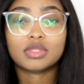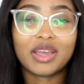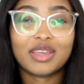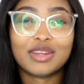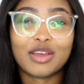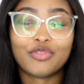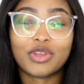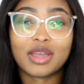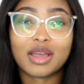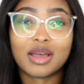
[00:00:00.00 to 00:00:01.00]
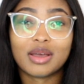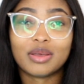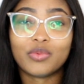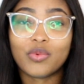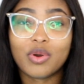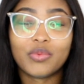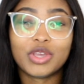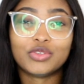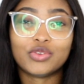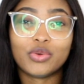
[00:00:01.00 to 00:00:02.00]
Back in Africa, what
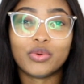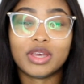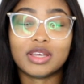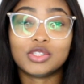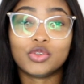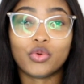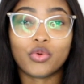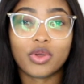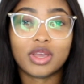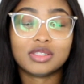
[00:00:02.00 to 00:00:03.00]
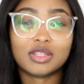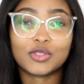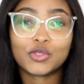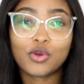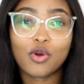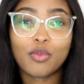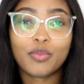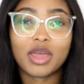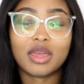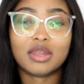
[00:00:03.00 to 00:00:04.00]
we do is you grate the
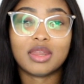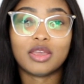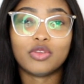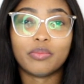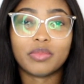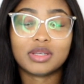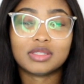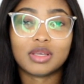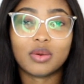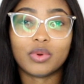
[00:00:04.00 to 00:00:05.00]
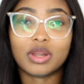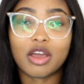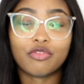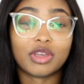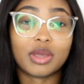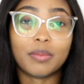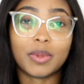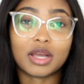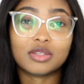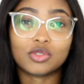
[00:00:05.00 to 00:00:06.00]
soap and then you mix it with African
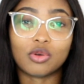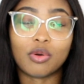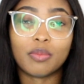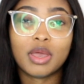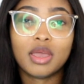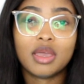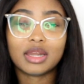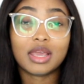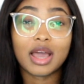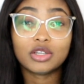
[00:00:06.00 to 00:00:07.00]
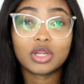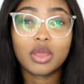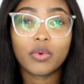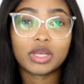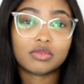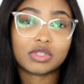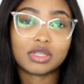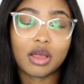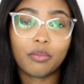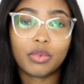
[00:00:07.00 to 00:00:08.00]
black soap, and it actually works for
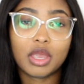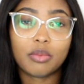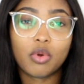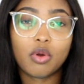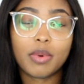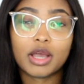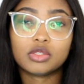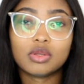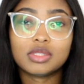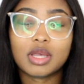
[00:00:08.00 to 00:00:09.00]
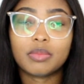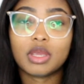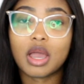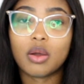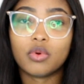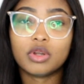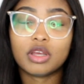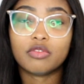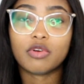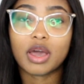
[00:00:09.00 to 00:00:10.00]
some people, but it's not something I would
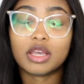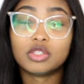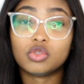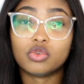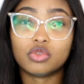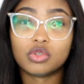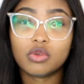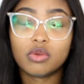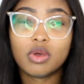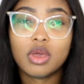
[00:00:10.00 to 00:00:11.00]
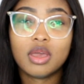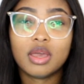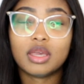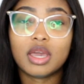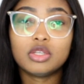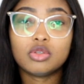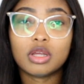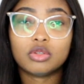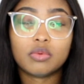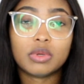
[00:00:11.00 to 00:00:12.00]
advise you do. In case you
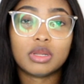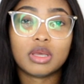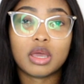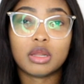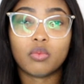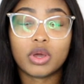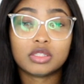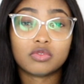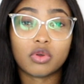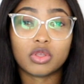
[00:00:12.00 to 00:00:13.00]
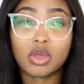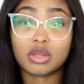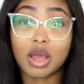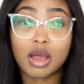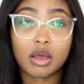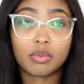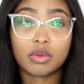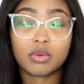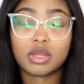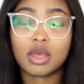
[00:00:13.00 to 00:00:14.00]
are doing it and it works for you and you're happy
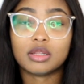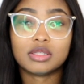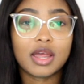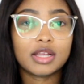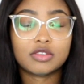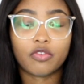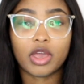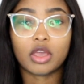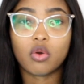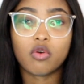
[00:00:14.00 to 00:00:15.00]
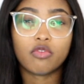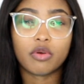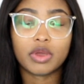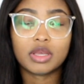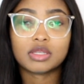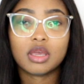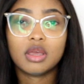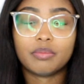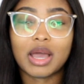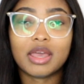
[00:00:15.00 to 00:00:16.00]
with it, that's fine, go for it.
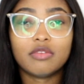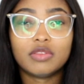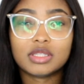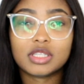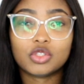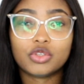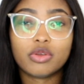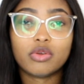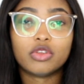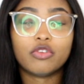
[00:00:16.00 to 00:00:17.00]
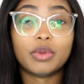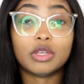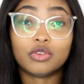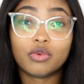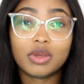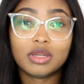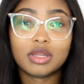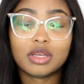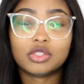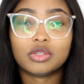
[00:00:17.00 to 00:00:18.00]
But if this is you, you've been doing
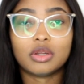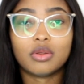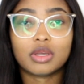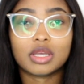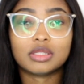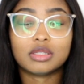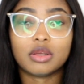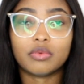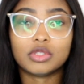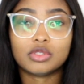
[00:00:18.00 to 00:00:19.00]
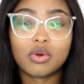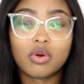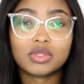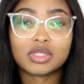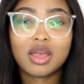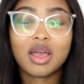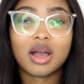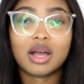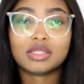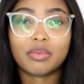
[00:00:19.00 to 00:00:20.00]
this, you're not getting the results,
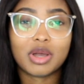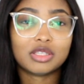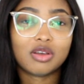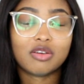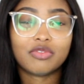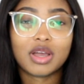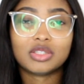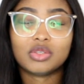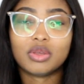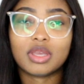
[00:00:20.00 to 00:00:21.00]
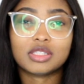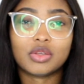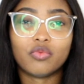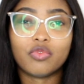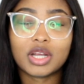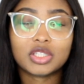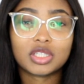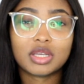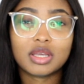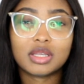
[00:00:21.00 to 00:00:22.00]
as a matter of fact you're getting
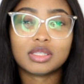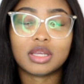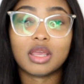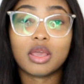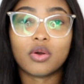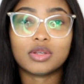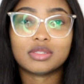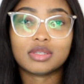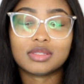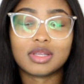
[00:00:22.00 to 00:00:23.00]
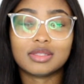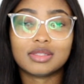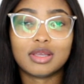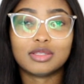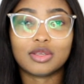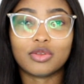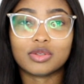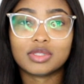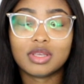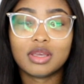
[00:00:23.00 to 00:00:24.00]
rashes and inconsistencies in
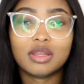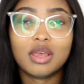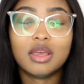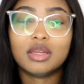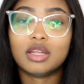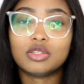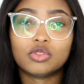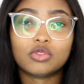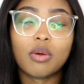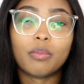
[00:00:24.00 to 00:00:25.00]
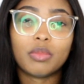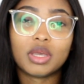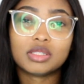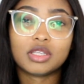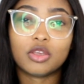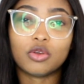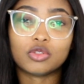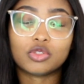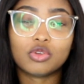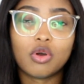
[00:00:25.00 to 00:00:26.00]
your skin, then stop mixing your
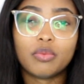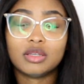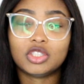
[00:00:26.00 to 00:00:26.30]
soap.